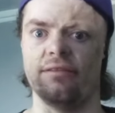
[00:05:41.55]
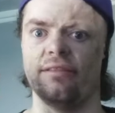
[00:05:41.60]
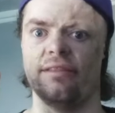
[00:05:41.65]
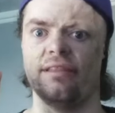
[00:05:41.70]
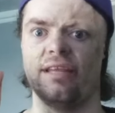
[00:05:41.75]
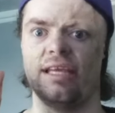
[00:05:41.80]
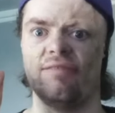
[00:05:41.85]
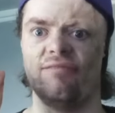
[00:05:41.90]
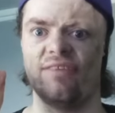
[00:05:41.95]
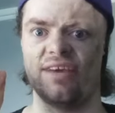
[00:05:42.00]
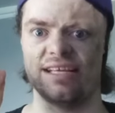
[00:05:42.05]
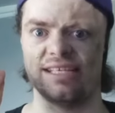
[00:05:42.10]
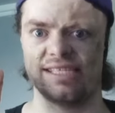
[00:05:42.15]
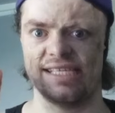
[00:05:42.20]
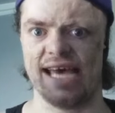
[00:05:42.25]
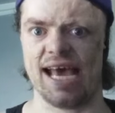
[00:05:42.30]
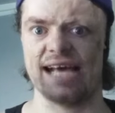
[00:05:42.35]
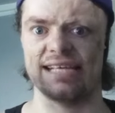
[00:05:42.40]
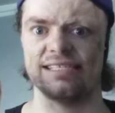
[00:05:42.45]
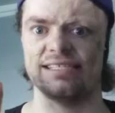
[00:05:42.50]
The
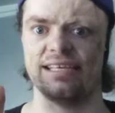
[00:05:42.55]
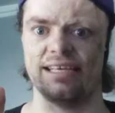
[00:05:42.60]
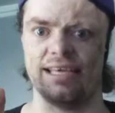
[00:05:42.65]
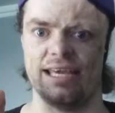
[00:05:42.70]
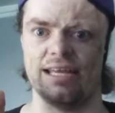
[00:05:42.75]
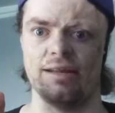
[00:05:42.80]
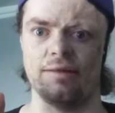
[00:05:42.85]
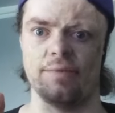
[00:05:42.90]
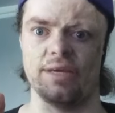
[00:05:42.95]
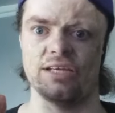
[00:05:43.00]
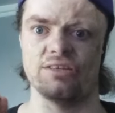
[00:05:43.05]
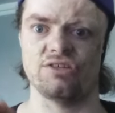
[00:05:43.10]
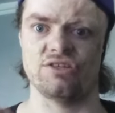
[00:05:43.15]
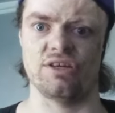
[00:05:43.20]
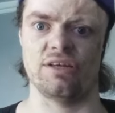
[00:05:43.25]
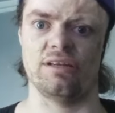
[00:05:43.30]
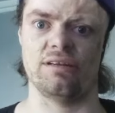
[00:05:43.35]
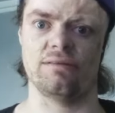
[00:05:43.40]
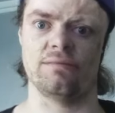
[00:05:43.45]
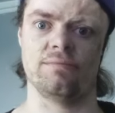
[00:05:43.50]
fantastic
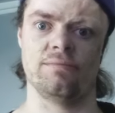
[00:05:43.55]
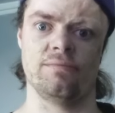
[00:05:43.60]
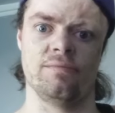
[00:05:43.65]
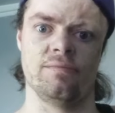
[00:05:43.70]
animation.